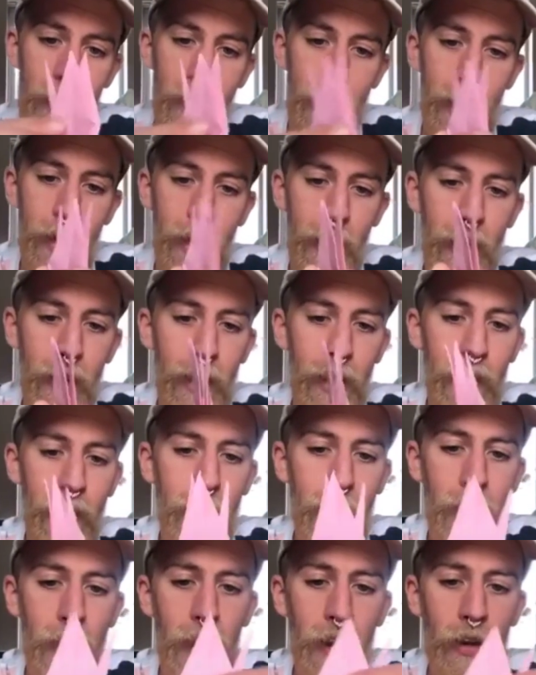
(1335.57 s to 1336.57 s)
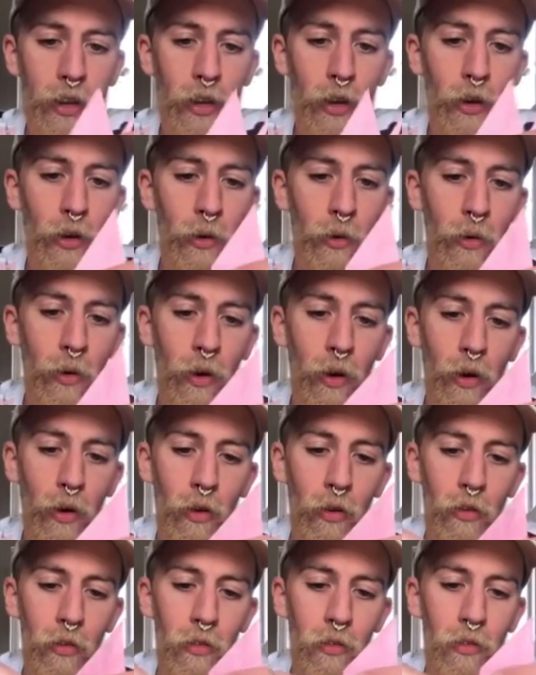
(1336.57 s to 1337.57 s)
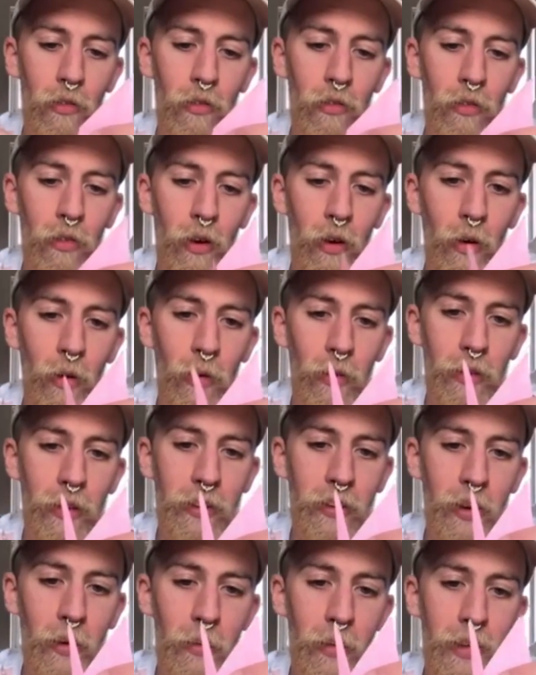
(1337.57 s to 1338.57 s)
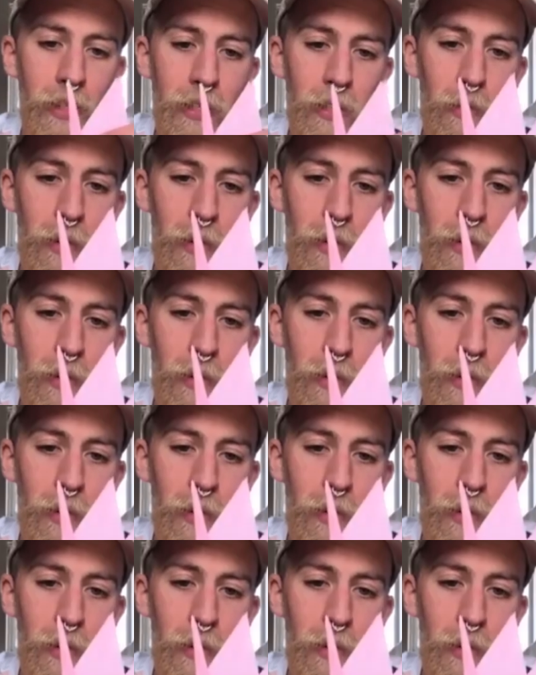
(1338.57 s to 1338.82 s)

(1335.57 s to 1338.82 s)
and then you fold it up this way,